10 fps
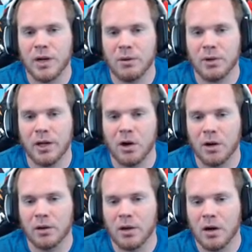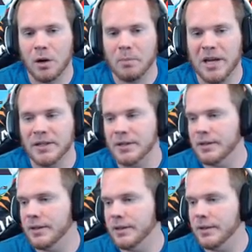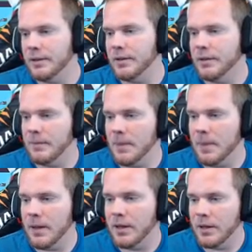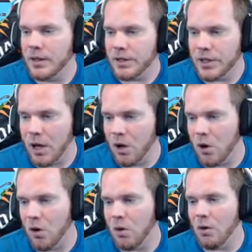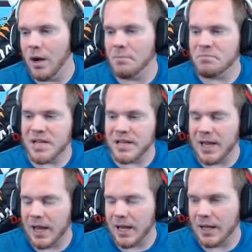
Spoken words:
Now we'll get our pendant. Yo, BK.